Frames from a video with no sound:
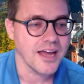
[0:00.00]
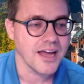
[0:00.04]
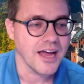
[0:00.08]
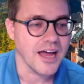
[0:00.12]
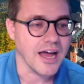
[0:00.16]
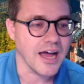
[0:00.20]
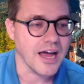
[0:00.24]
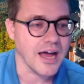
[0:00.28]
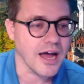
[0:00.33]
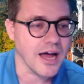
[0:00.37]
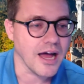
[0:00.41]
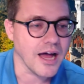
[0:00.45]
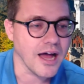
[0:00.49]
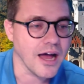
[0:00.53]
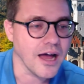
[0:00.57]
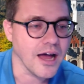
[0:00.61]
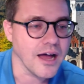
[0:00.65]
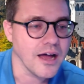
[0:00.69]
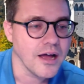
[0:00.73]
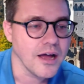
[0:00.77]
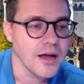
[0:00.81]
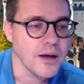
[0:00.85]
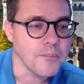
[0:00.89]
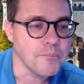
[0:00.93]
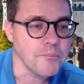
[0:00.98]
uh,
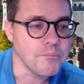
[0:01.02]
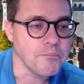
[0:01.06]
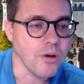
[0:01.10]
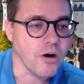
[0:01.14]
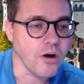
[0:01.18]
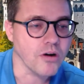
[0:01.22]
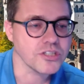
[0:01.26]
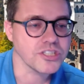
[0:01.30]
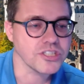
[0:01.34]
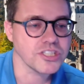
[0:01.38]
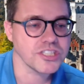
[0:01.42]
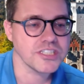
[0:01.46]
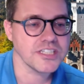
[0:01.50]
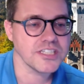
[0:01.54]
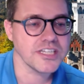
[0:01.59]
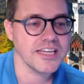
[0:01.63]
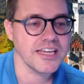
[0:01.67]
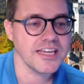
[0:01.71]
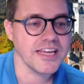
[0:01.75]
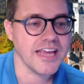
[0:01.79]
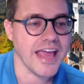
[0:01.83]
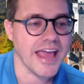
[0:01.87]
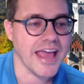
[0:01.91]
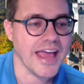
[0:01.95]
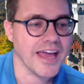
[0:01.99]

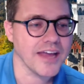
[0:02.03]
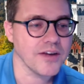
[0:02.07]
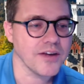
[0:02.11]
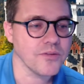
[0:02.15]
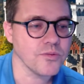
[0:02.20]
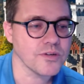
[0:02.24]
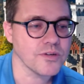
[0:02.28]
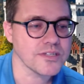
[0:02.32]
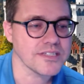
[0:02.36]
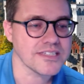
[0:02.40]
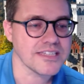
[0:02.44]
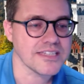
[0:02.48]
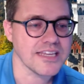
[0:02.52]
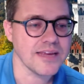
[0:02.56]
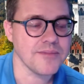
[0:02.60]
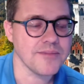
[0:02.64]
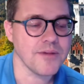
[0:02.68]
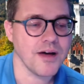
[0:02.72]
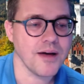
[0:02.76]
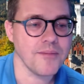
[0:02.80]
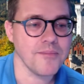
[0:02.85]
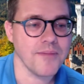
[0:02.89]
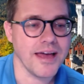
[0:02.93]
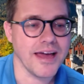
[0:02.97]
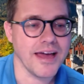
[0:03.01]
Bochti, and Wasim
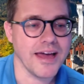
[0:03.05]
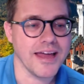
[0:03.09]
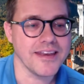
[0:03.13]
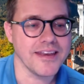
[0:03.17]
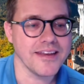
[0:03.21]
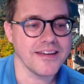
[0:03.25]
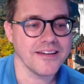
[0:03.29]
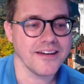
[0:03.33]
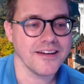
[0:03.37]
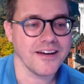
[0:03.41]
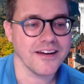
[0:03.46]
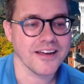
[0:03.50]
Ahmed.